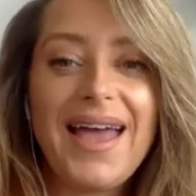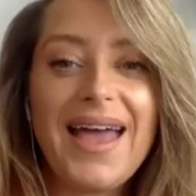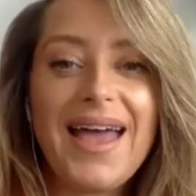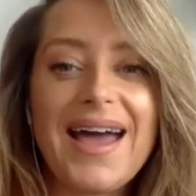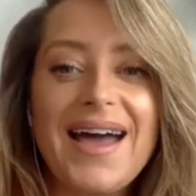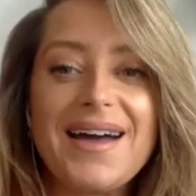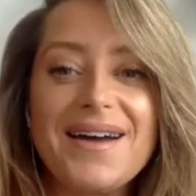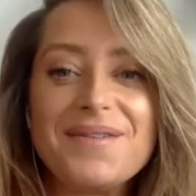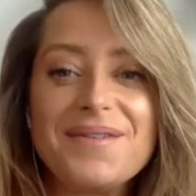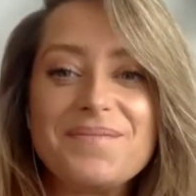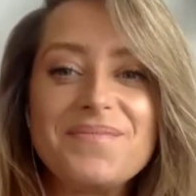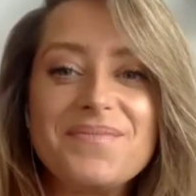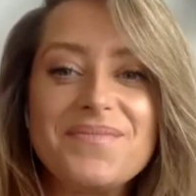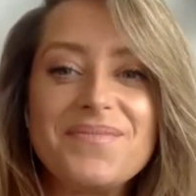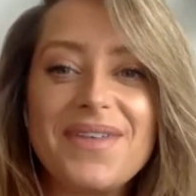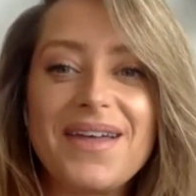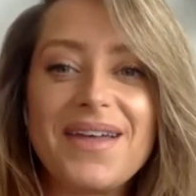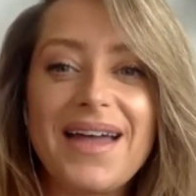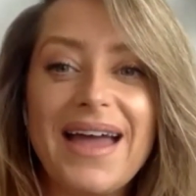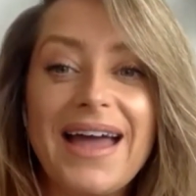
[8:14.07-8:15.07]

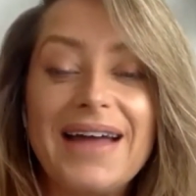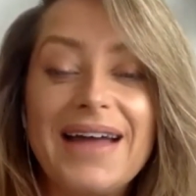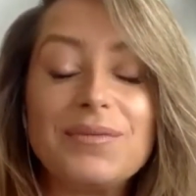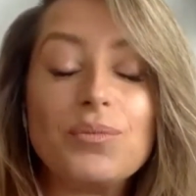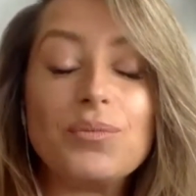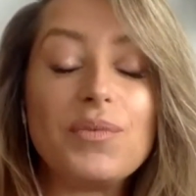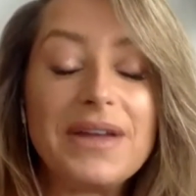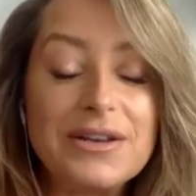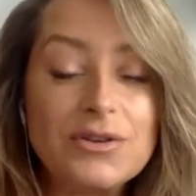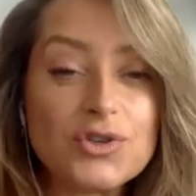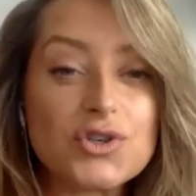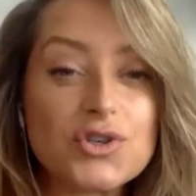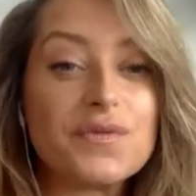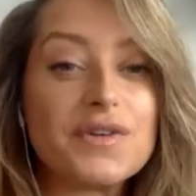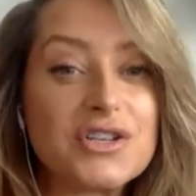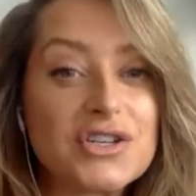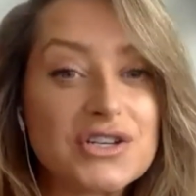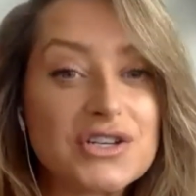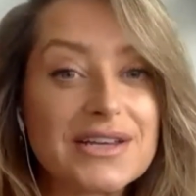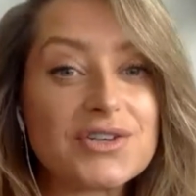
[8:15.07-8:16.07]
Um, and
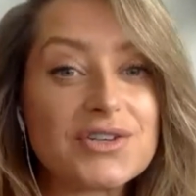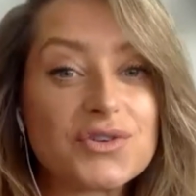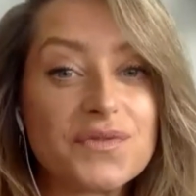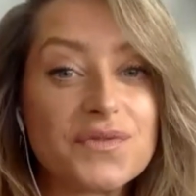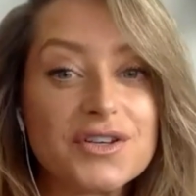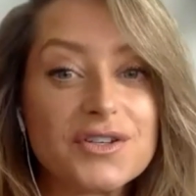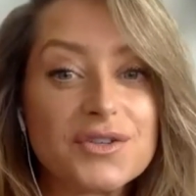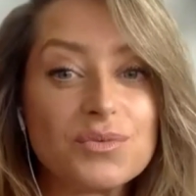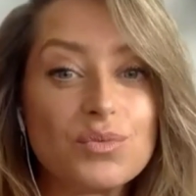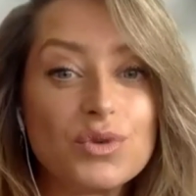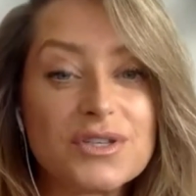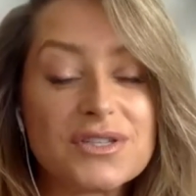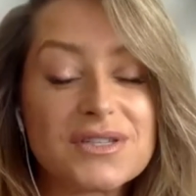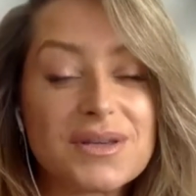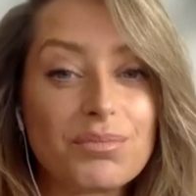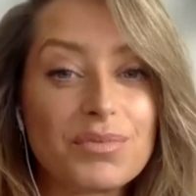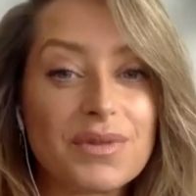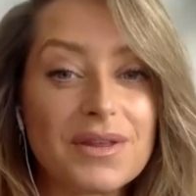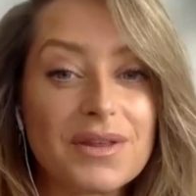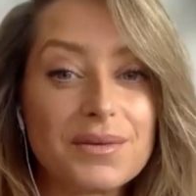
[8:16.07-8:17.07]
introversion extroversion was
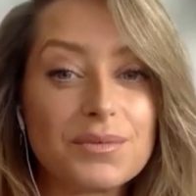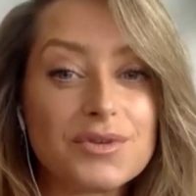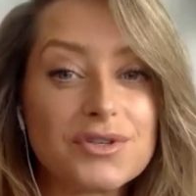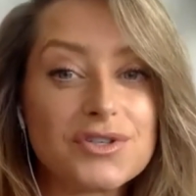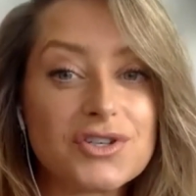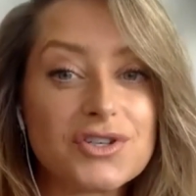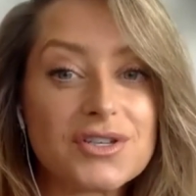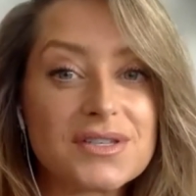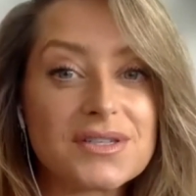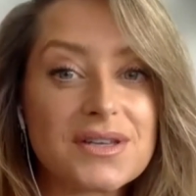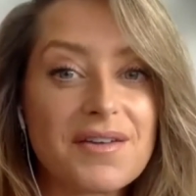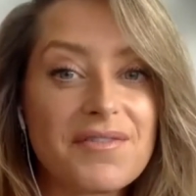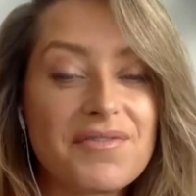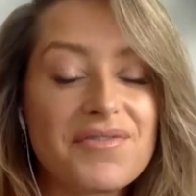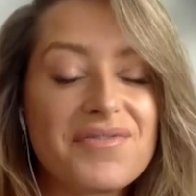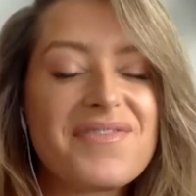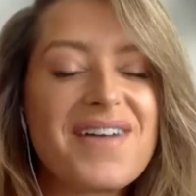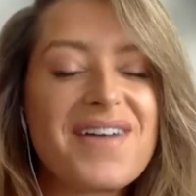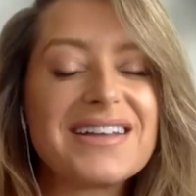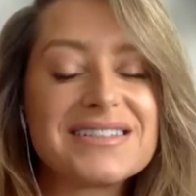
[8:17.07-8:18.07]
something that was just
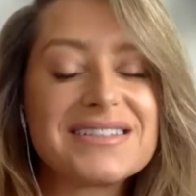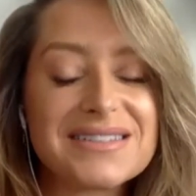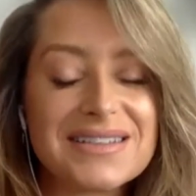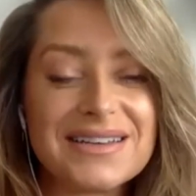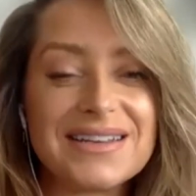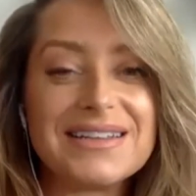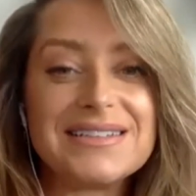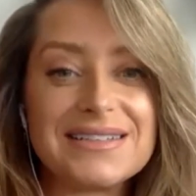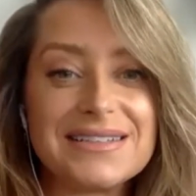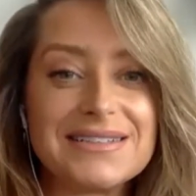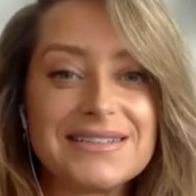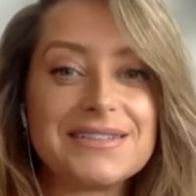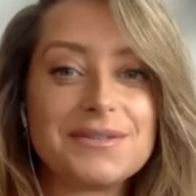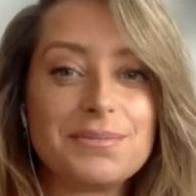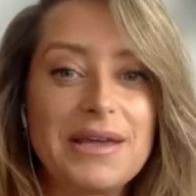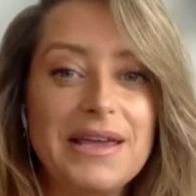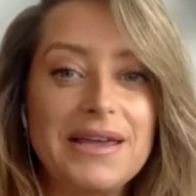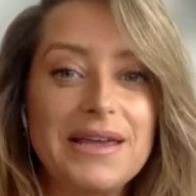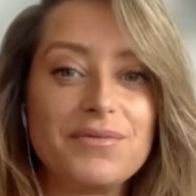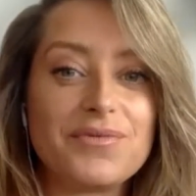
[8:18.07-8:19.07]
fascinating to
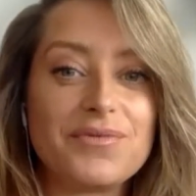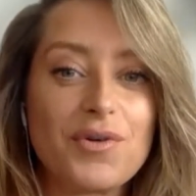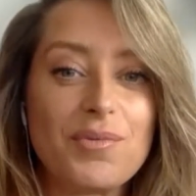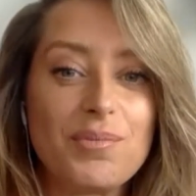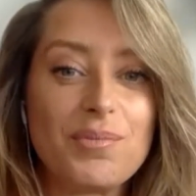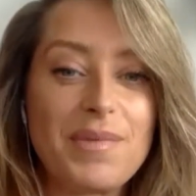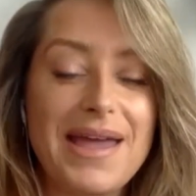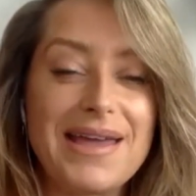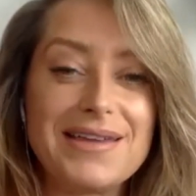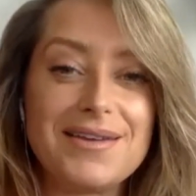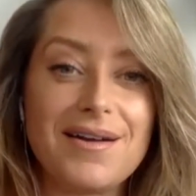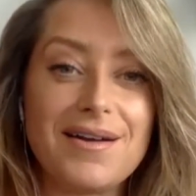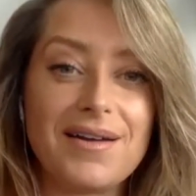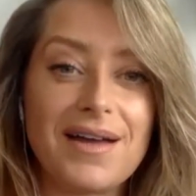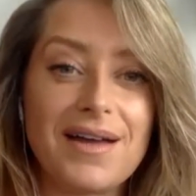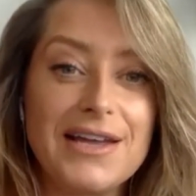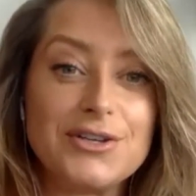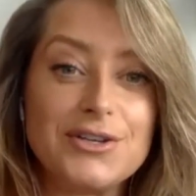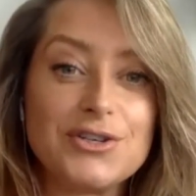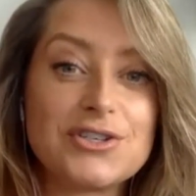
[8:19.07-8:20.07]
me from a young
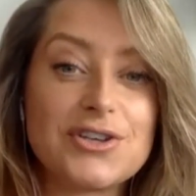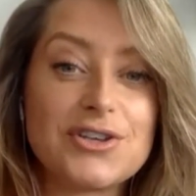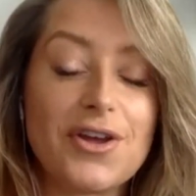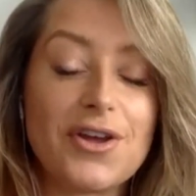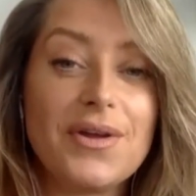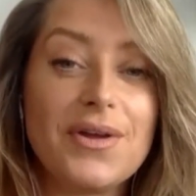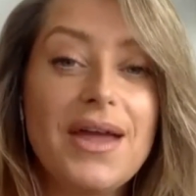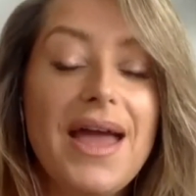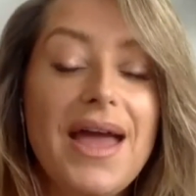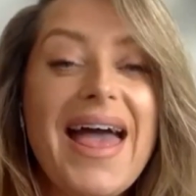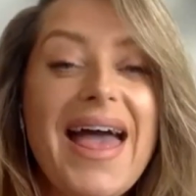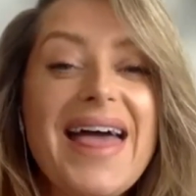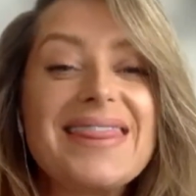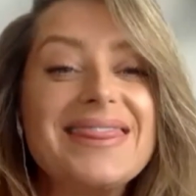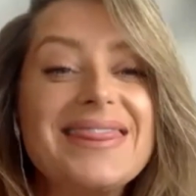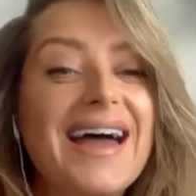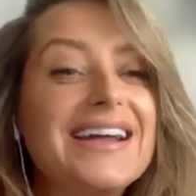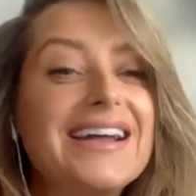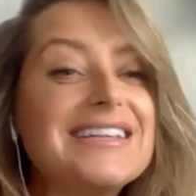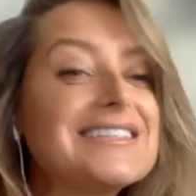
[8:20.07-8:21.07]
age. So
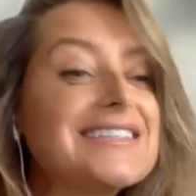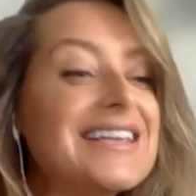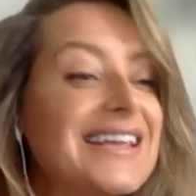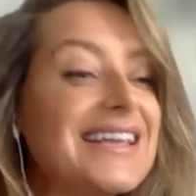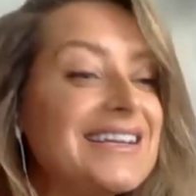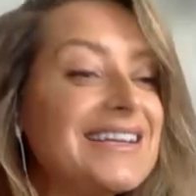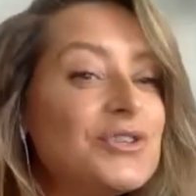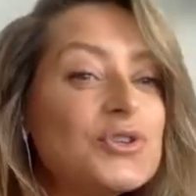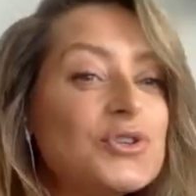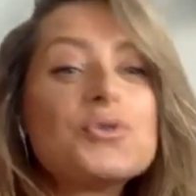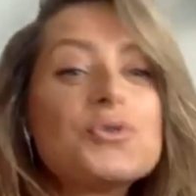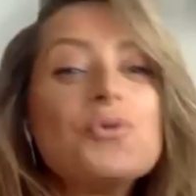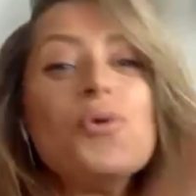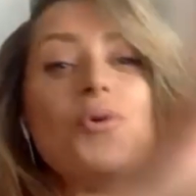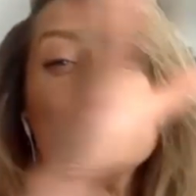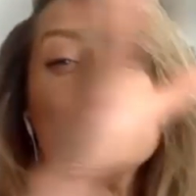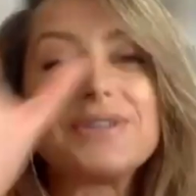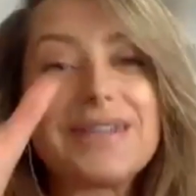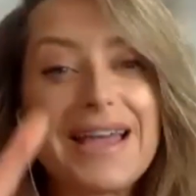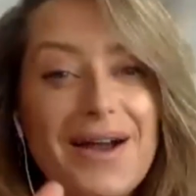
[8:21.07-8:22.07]
that's in
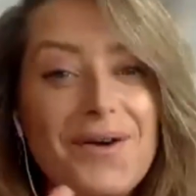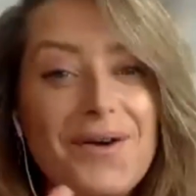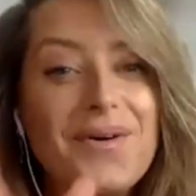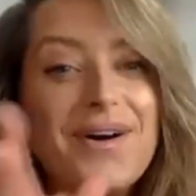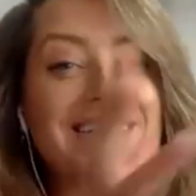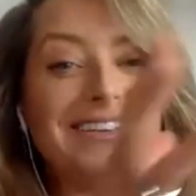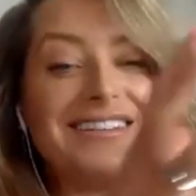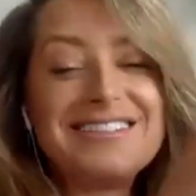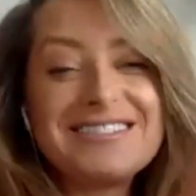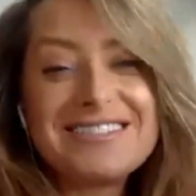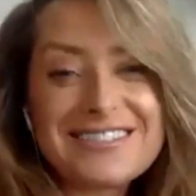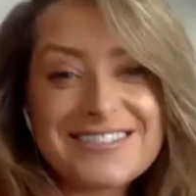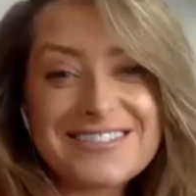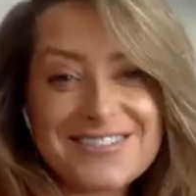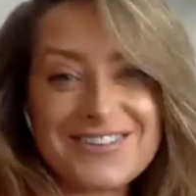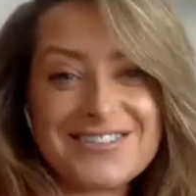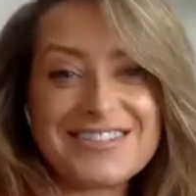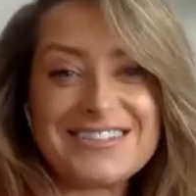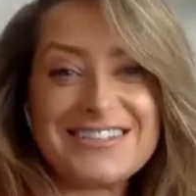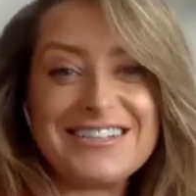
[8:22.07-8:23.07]
short how I
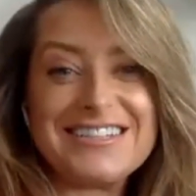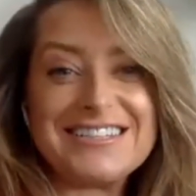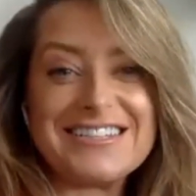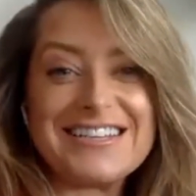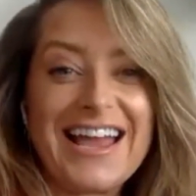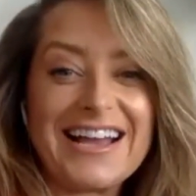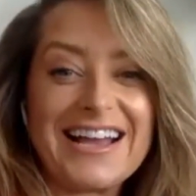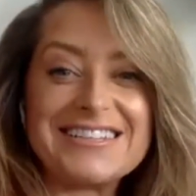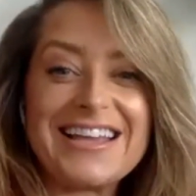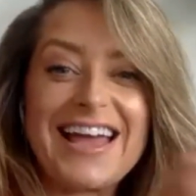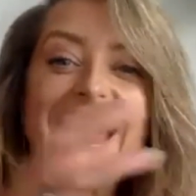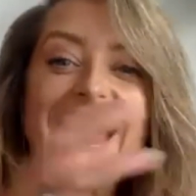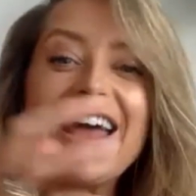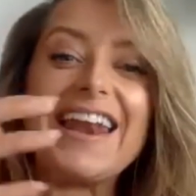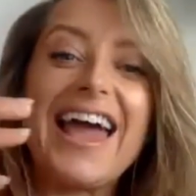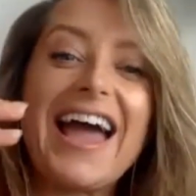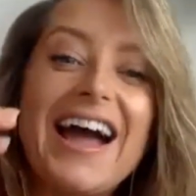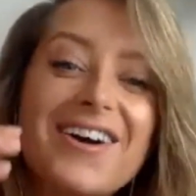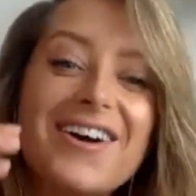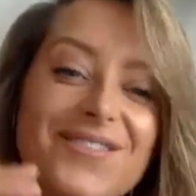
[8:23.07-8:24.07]
started as an actor and
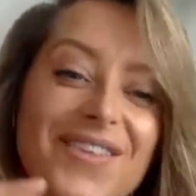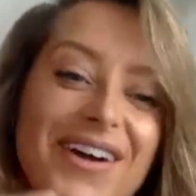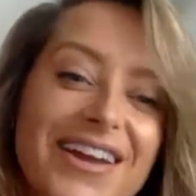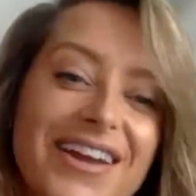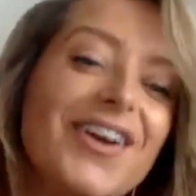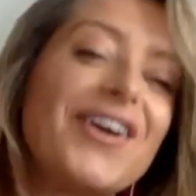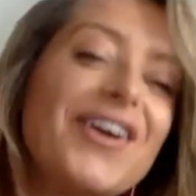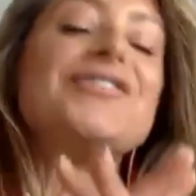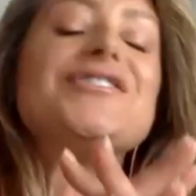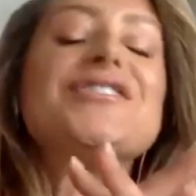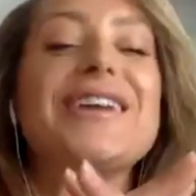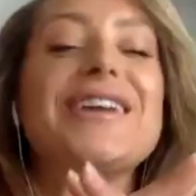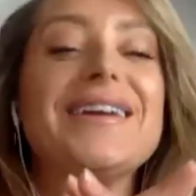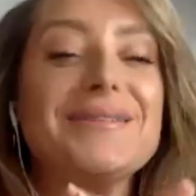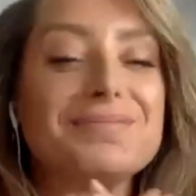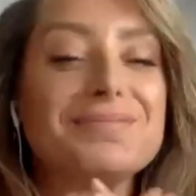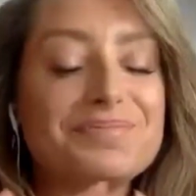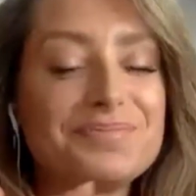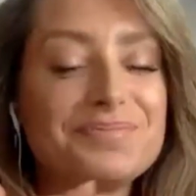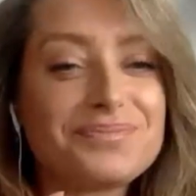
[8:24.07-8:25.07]
how my
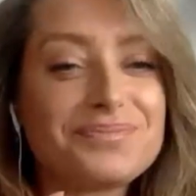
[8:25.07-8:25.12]
coaching